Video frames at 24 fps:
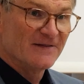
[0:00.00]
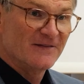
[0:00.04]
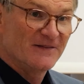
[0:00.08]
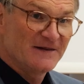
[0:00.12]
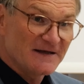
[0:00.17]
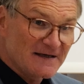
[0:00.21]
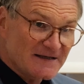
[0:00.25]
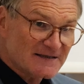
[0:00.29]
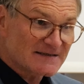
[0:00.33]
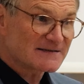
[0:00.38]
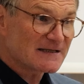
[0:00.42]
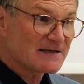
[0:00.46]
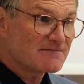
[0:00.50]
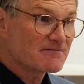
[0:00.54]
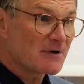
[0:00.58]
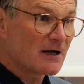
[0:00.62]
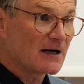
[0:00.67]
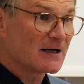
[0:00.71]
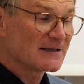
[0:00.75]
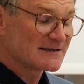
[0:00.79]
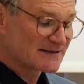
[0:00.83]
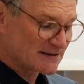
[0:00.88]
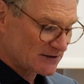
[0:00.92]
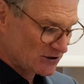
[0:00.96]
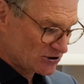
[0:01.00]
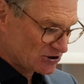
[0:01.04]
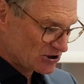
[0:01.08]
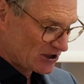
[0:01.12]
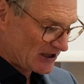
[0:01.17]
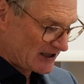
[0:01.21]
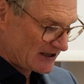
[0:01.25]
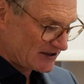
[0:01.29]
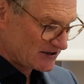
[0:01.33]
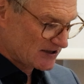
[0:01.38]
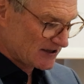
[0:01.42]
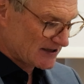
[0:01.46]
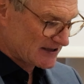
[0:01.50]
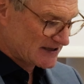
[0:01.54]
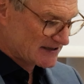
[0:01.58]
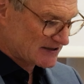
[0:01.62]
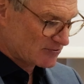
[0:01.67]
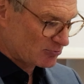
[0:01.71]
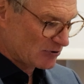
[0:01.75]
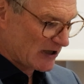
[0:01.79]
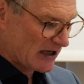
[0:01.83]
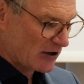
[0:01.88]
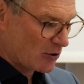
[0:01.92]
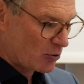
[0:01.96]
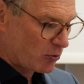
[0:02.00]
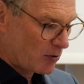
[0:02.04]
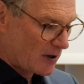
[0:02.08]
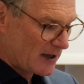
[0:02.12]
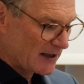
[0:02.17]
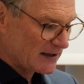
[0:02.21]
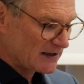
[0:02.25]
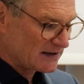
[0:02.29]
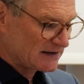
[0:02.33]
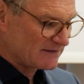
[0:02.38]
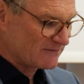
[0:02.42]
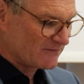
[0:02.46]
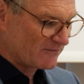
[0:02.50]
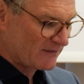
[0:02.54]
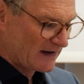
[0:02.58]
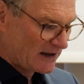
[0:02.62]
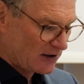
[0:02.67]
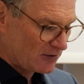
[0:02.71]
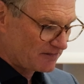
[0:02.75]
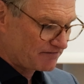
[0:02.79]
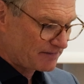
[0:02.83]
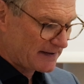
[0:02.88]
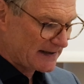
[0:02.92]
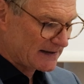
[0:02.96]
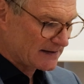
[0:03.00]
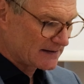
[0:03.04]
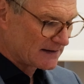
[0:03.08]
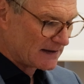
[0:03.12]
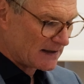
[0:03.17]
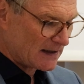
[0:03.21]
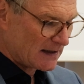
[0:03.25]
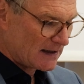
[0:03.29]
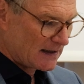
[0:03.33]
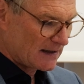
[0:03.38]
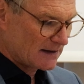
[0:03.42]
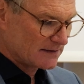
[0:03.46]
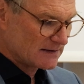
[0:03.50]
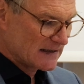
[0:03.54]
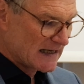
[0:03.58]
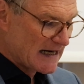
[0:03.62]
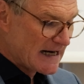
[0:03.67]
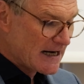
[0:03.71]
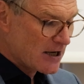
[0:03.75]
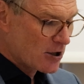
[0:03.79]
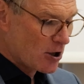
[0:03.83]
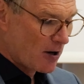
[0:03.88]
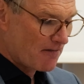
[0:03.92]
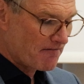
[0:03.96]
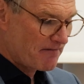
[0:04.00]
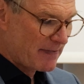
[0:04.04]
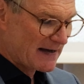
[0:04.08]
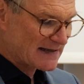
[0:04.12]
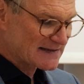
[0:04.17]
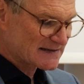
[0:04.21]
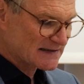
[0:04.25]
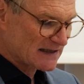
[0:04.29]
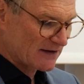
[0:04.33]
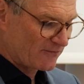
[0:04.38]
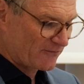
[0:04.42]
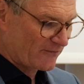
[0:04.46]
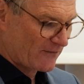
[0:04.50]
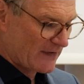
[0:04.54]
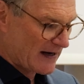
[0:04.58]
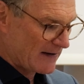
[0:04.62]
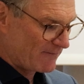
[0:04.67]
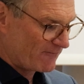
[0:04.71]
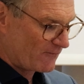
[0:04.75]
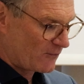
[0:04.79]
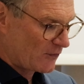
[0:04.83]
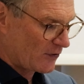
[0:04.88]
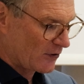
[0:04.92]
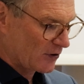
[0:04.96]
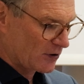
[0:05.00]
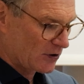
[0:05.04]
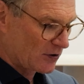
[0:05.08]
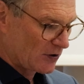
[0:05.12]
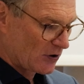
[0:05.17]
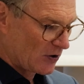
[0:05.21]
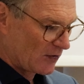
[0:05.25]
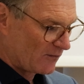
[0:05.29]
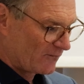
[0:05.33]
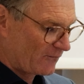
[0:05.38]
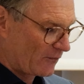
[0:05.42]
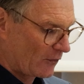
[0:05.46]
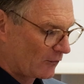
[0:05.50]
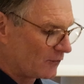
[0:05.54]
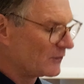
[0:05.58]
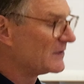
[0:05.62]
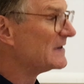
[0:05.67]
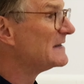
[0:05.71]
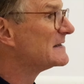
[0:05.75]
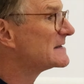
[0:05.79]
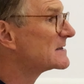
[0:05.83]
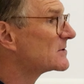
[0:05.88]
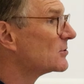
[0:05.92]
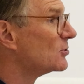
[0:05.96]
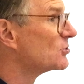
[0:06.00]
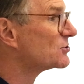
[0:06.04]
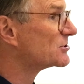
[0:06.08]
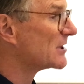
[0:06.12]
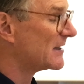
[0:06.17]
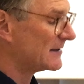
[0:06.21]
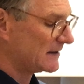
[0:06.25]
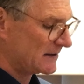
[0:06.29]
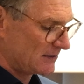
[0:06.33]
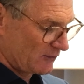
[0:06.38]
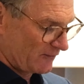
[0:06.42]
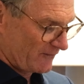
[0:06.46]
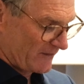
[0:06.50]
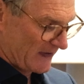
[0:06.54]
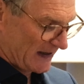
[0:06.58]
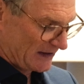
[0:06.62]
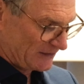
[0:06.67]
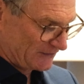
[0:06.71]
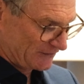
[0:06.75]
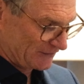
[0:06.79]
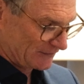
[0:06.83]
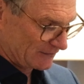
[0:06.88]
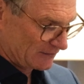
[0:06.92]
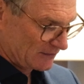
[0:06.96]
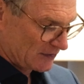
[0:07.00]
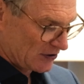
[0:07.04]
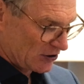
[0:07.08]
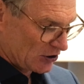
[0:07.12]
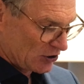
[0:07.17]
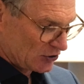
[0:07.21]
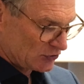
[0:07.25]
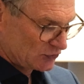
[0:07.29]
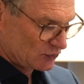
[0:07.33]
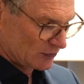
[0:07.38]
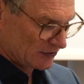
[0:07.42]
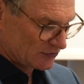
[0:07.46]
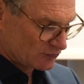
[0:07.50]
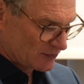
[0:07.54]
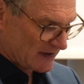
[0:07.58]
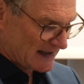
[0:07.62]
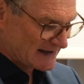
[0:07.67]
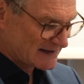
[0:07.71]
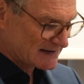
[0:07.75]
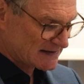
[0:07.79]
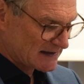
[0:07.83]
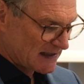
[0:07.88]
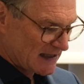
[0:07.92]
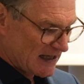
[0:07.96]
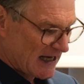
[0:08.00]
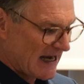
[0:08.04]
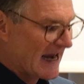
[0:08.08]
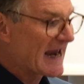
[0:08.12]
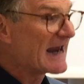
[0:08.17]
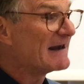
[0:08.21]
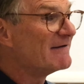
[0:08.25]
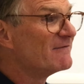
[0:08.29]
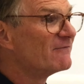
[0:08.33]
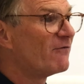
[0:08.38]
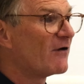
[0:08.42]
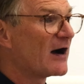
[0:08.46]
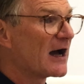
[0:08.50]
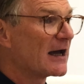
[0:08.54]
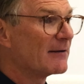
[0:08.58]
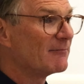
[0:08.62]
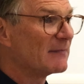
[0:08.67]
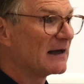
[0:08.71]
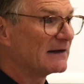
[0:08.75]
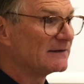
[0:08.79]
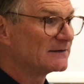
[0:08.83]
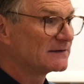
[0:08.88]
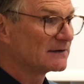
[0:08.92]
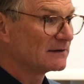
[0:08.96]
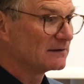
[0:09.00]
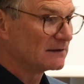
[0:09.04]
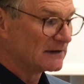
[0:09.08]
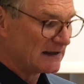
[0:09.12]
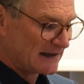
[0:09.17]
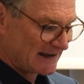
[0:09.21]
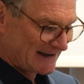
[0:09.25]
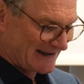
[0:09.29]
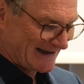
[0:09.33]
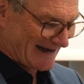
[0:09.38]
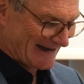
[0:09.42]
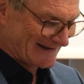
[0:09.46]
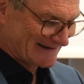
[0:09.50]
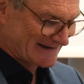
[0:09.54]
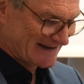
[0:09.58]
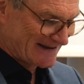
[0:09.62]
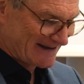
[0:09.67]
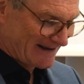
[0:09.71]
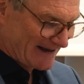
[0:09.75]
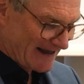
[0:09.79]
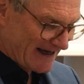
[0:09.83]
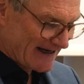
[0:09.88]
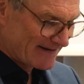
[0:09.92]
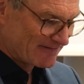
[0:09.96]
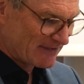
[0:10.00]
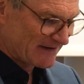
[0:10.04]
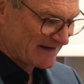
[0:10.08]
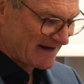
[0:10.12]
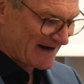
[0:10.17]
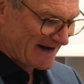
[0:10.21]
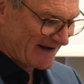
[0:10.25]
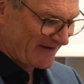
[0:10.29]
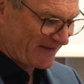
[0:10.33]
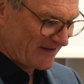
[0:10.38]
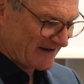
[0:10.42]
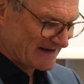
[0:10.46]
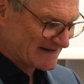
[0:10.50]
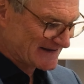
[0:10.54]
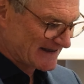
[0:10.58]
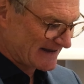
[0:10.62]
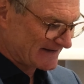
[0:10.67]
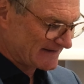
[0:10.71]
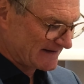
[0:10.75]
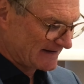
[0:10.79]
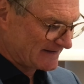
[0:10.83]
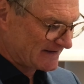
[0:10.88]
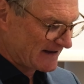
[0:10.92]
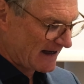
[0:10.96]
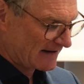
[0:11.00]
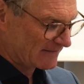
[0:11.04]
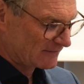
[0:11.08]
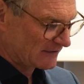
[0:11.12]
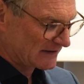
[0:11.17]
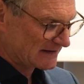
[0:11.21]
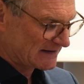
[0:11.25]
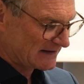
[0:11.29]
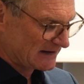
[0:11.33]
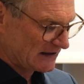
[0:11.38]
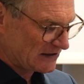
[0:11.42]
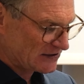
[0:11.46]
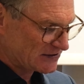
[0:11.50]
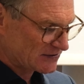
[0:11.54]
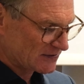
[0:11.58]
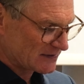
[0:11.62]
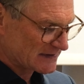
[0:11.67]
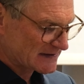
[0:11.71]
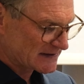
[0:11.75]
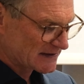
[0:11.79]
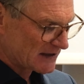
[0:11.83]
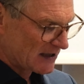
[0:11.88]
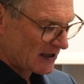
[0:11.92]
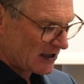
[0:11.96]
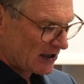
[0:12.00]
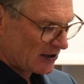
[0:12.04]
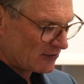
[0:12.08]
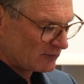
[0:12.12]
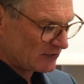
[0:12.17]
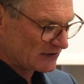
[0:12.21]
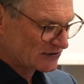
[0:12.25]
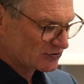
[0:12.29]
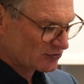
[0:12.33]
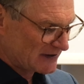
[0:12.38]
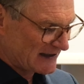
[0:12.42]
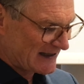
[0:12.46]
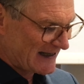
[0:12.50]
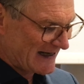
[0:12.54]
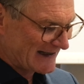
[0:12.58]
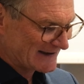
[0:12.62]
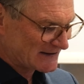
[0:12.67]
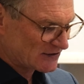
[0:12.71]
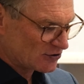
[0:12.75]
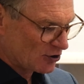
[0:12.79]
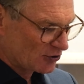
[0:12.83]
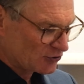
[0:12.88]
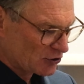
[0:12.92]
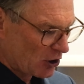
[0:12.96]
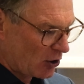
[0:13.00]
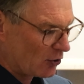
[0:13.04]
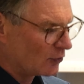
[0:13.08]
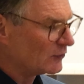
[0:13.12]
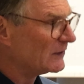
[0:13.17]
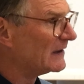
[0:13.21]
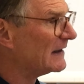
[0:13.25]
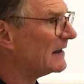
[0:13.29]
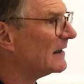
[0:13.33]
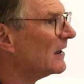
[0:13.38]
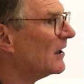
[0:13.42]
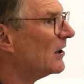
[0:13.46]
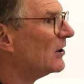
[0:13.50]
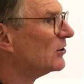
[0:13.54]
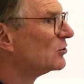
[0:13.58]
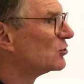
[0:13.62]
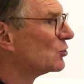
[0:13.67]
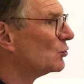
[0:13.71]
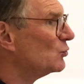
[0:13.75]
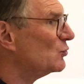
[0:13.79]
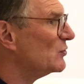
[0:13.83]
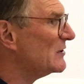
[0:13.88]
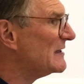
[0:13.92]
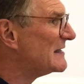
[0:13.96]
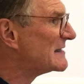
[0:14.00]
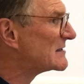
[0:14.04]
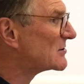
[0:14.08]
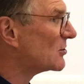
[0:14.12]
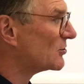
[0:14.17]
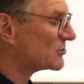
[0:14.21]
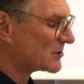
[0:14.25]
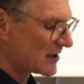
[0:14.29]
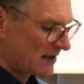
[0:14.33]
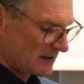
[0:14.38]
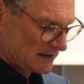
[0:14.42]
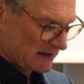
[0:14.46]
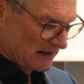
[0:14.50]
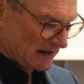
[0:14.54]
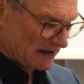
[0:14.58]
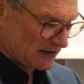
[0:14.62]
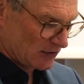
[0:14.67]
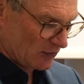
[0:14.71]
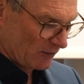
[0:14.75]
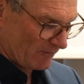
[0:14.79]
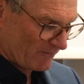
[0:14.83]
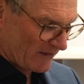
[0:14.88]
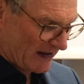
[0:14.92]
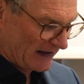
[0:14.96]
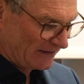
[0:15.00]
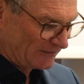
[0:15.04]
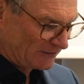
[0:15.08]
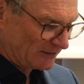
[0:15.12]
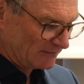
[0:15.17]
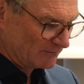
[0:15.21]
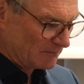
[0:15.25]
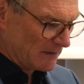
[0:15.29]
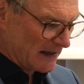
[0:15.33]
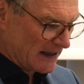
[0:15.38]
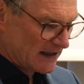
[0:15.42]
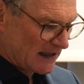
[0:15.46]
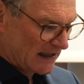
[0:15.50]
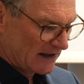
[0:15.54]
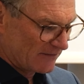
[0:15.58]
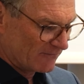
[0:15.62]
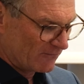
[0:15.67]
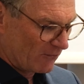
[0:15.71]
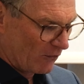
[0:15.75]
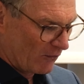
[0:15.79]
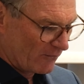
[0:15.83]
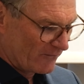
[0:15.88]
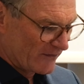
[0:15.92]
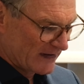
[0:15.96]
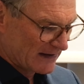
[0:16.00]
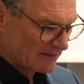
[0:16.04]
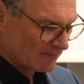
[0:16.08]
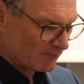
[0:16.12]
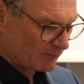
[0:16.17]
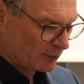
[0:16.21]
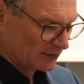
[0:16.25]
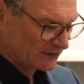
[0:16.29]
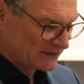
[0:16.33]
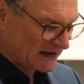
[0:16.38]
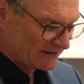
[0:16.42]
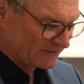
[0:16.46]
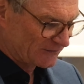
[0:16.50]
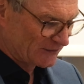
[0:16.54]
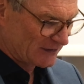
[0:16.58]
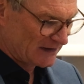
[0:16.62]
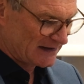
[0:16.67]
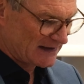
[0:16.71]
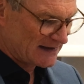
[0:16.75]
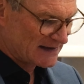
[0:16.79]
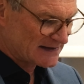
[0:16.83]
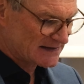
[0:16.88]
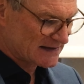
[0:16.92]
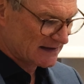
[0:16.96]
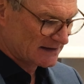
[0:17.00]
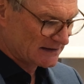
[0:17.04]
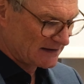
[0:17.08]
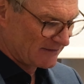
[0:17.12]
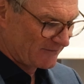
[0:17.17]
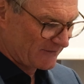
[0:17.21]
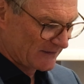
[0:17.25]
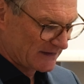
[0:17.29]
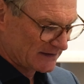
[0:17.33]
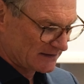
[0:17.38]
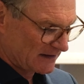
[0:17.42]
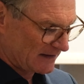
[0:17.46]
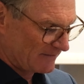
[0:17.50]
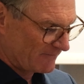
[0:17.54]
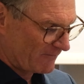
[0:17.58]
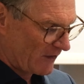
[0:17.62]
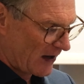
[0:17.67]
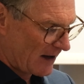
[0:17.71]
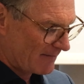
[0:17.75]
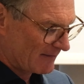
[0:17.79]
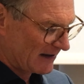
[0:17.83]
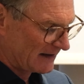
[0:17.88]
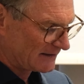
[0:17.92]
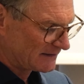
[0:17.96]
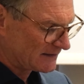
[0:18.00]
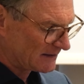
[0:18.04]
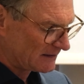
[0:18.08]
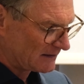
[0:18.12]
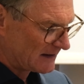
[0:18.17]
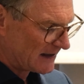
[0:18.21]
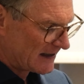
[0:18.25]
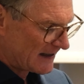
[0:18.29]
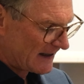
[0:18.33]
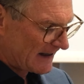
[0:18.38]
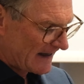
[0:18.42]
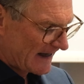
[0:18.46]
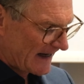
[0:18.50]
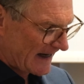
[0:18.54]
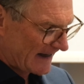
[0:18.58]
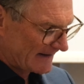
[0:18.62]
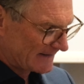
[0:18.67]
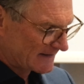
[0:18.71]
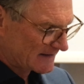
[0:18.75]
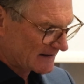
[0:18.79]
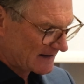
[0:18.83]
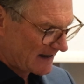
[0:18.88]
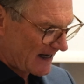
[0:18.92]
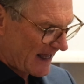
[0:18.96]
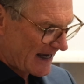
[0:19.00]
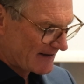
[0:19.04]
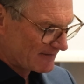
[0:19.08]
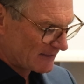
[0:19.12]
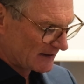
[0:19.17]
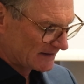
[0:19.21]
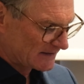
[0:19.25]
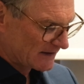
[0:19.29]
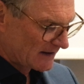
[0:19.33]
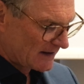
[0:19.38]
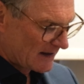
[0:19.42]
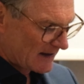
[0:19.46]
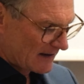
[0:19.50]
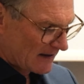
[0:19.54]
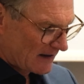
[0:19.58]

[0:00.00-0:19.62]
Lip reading: These demands and challenges require developing an encompassing framework for research and innovation to address environmental and climate ethics and integrity issues which relate not only to research and innovation involving potentially significant environmental and climate